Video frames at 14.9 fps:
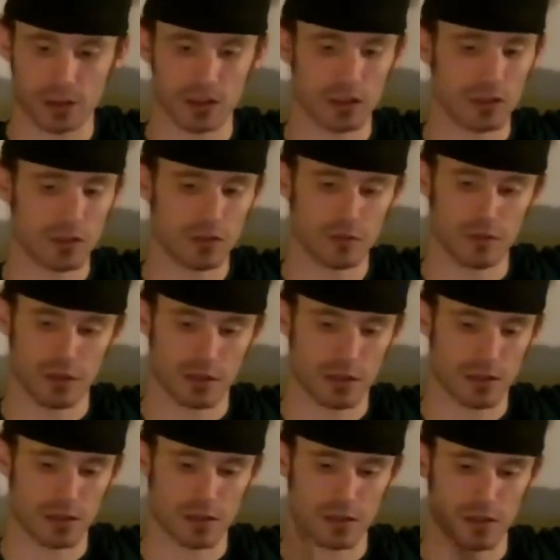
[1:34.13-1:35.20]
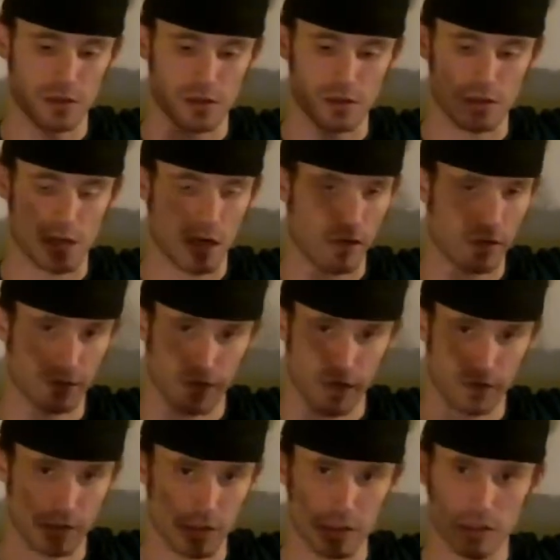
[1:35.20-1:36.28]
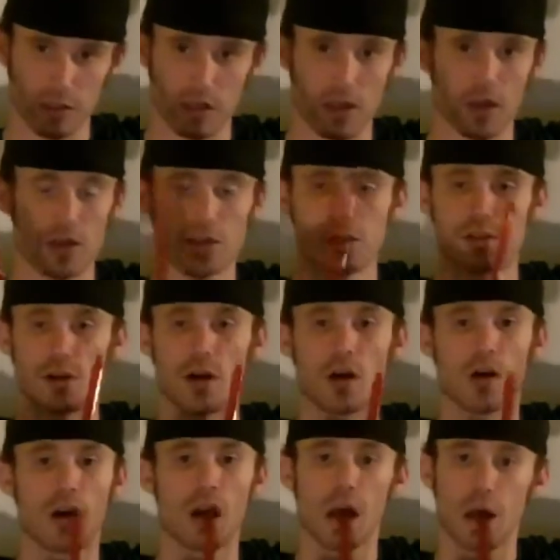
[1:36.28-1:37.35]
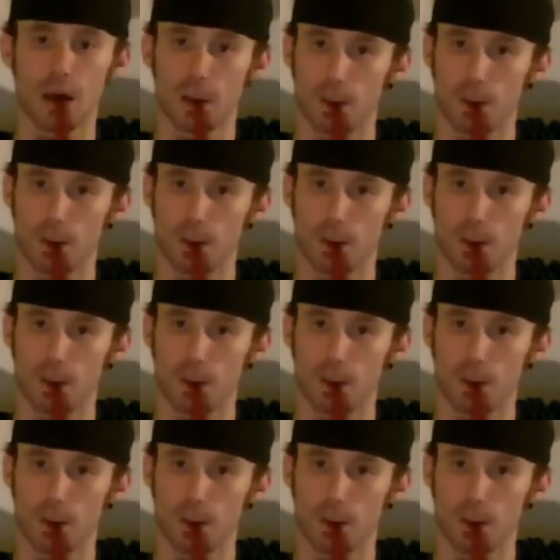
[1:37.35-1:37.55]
She thinks this is her second favorite. So.